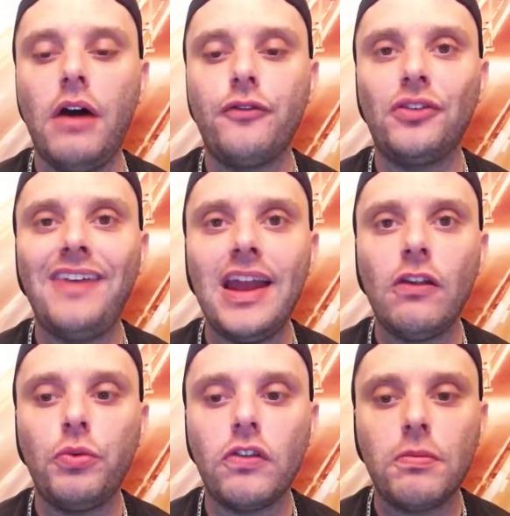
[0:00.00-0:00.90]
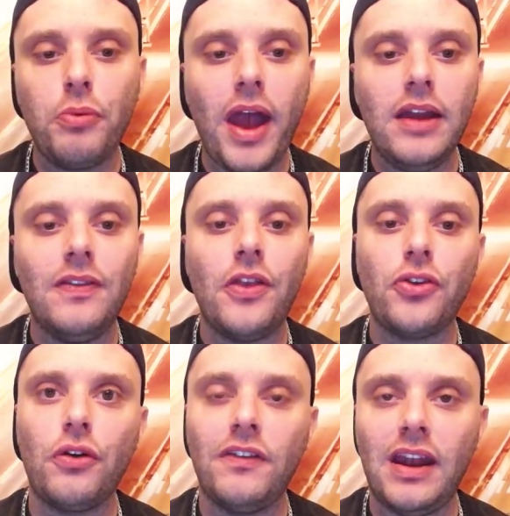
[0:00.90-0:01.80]
for tennis with spread, and then
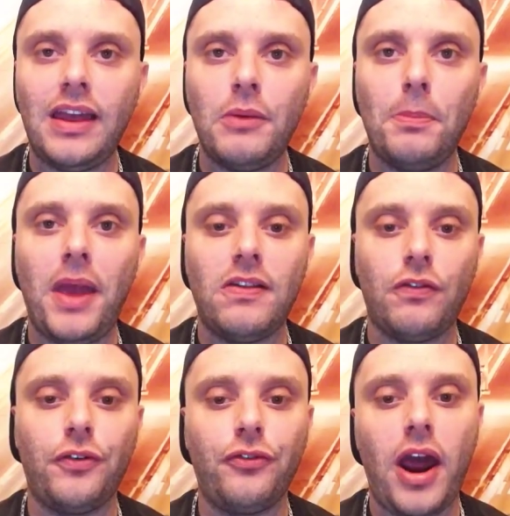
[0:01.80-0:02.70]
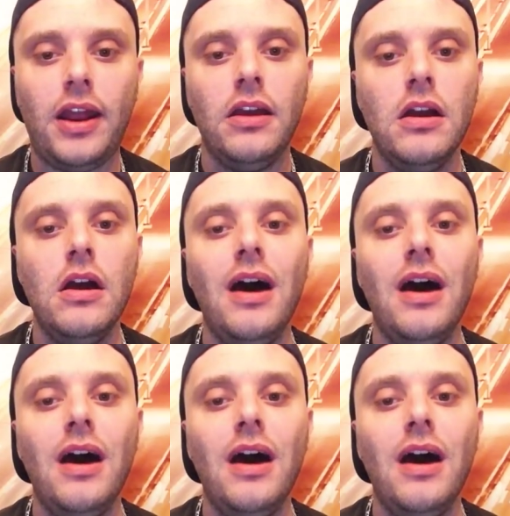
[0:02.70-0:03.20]
Thursday night again with bases for Friday.